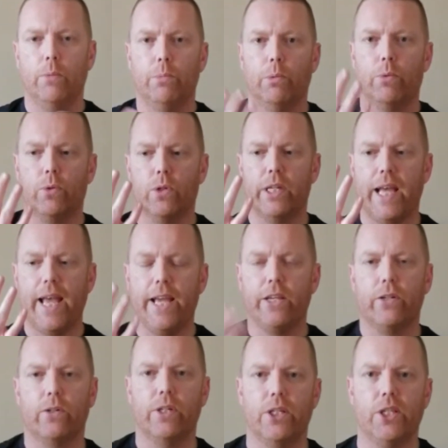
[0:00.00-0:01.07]
but we're gonna
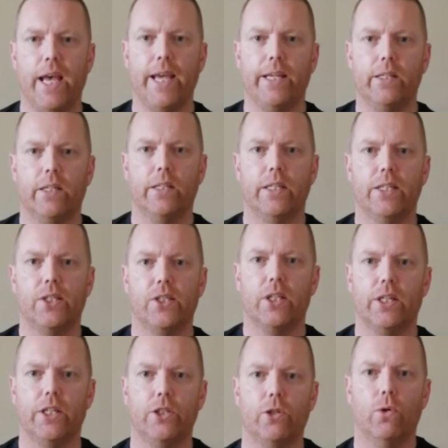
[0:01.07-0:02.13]
anchor this hand on this
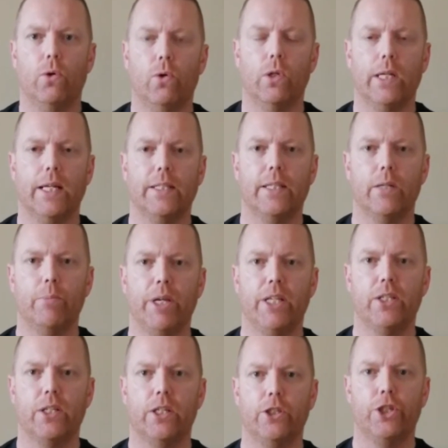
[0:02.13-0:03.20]
side. So hold on to the
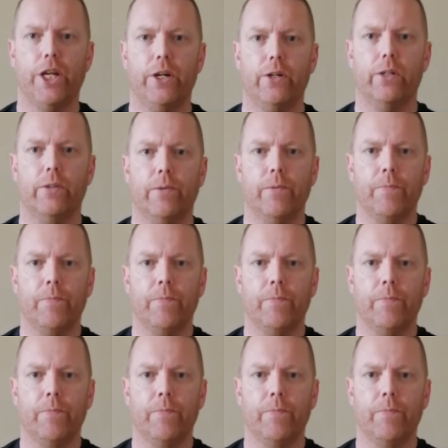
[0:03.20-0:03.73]
base of the chair,